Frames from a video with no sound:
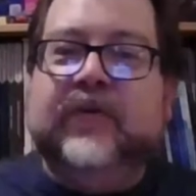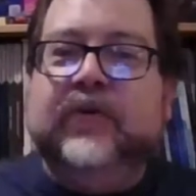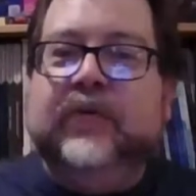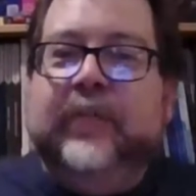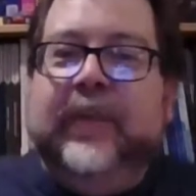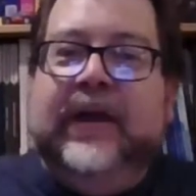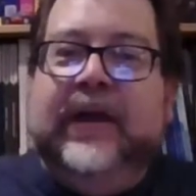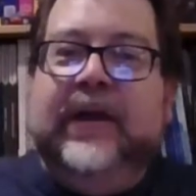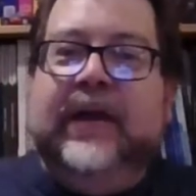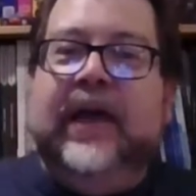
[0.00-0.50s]
you
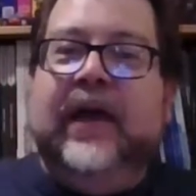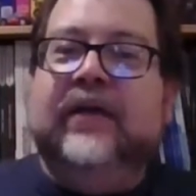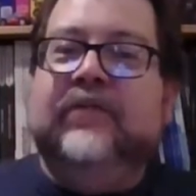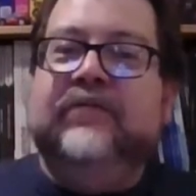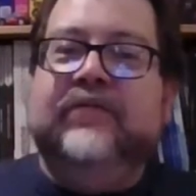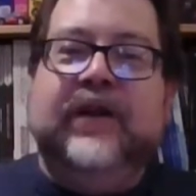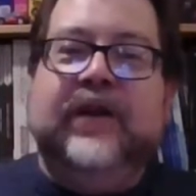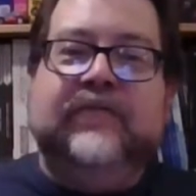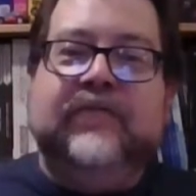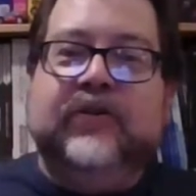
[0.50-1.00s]
may have
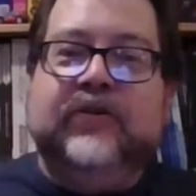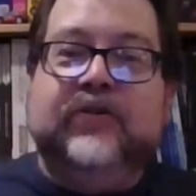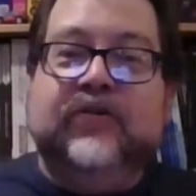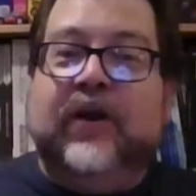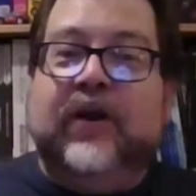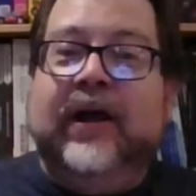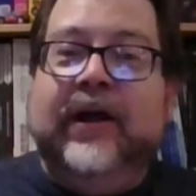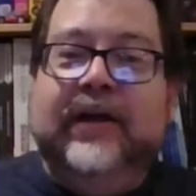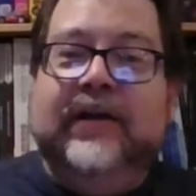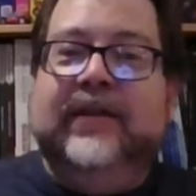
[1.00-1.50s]
never
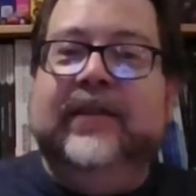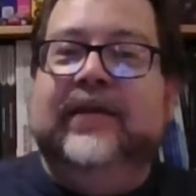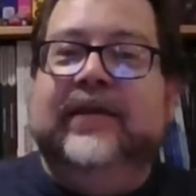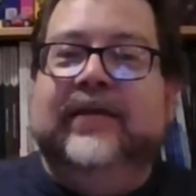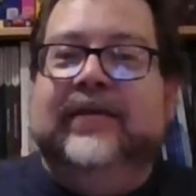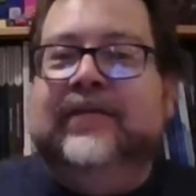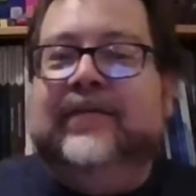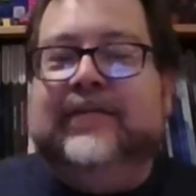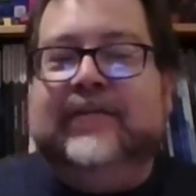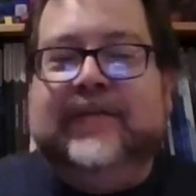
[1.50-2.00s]
tried
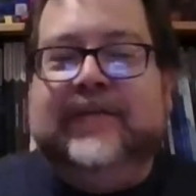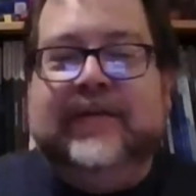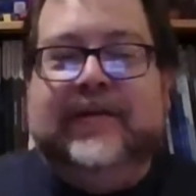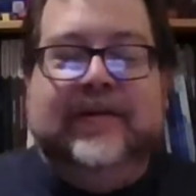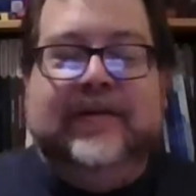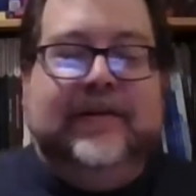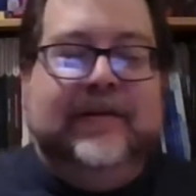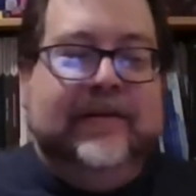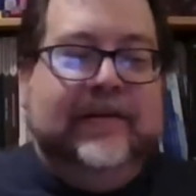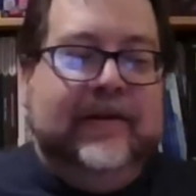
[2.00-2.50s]
these
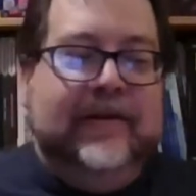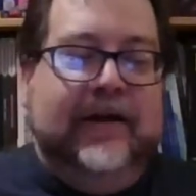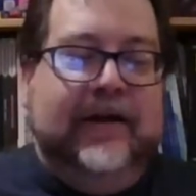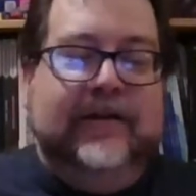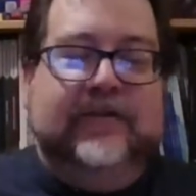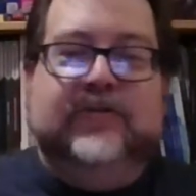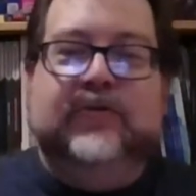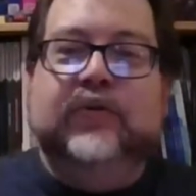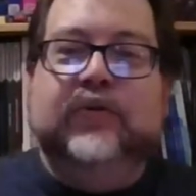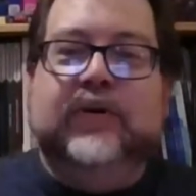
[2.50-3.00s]

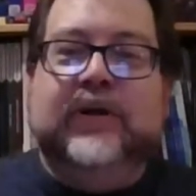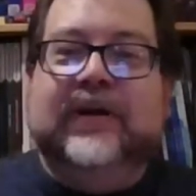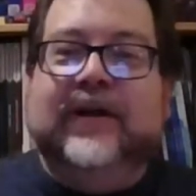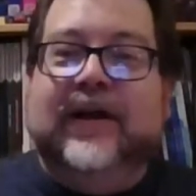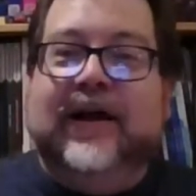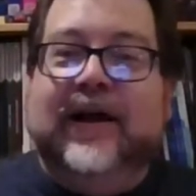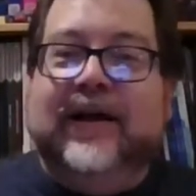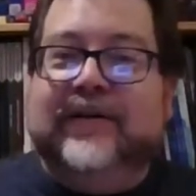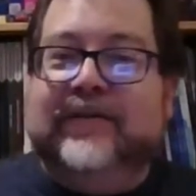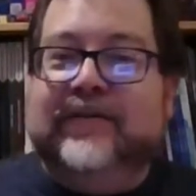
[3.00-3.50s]
two
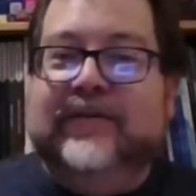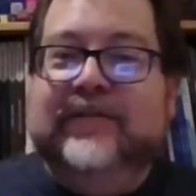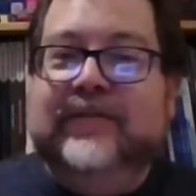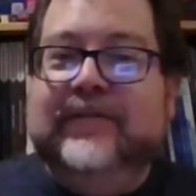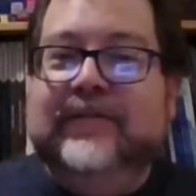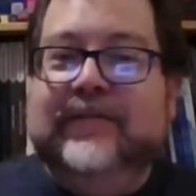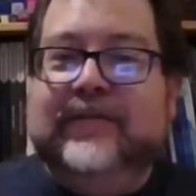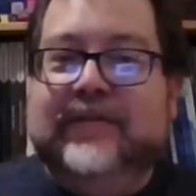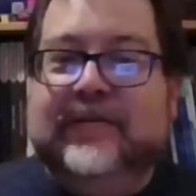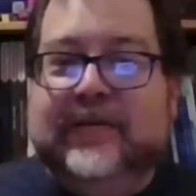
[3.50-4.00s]

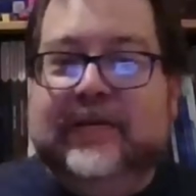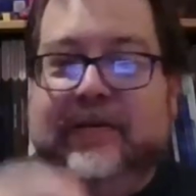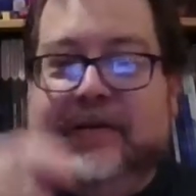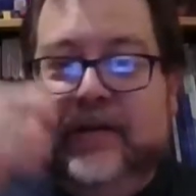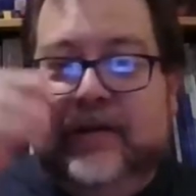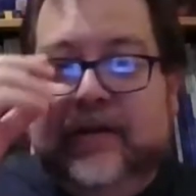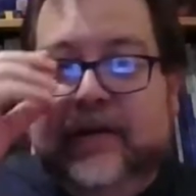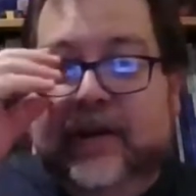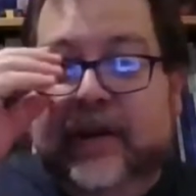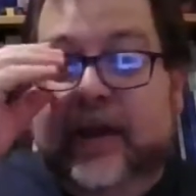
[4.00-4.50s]
concoctions,
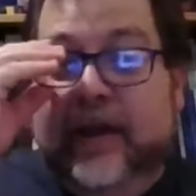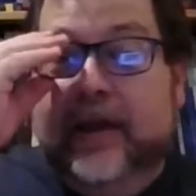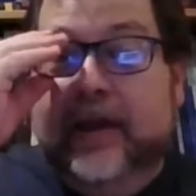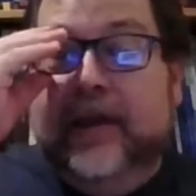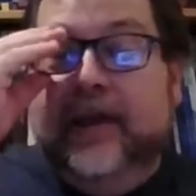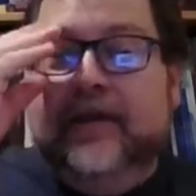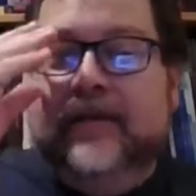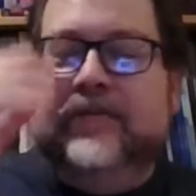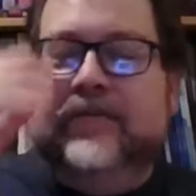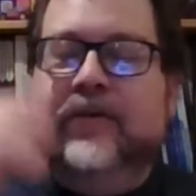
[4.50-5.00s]

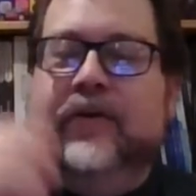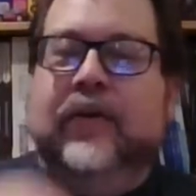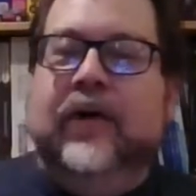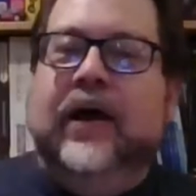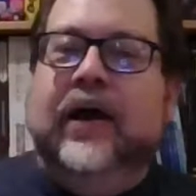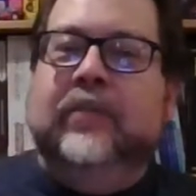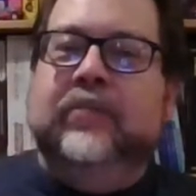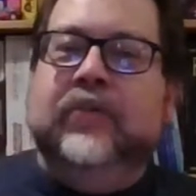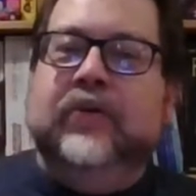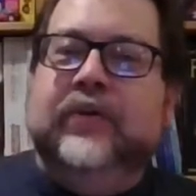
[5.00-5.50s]
and so
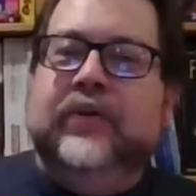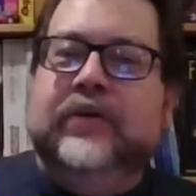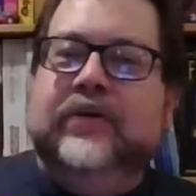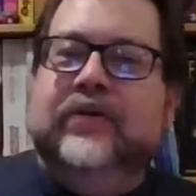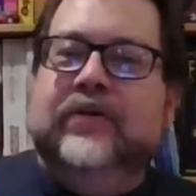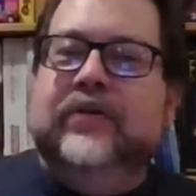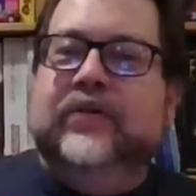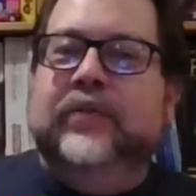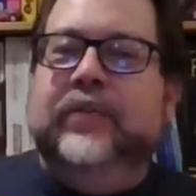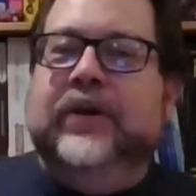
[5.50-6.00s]
I'm going
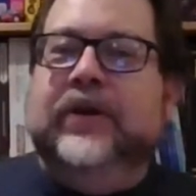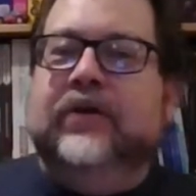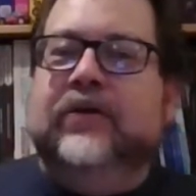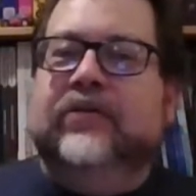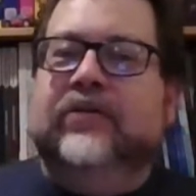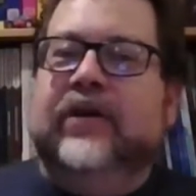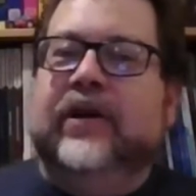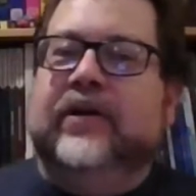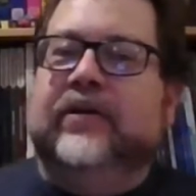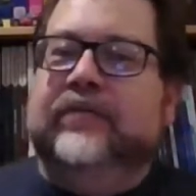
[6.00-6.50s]
to be your
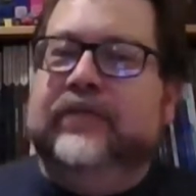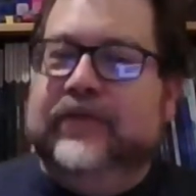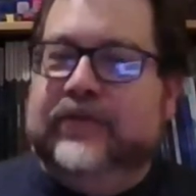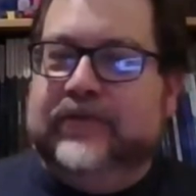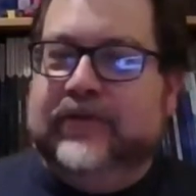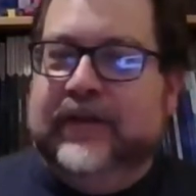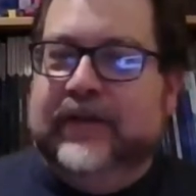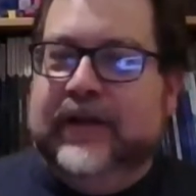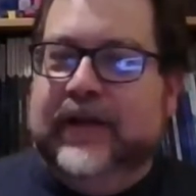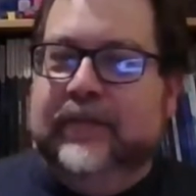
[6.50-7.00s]

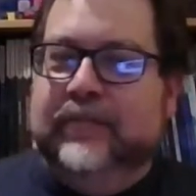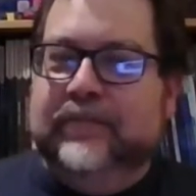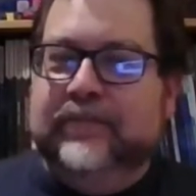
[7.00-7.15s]
sacrificial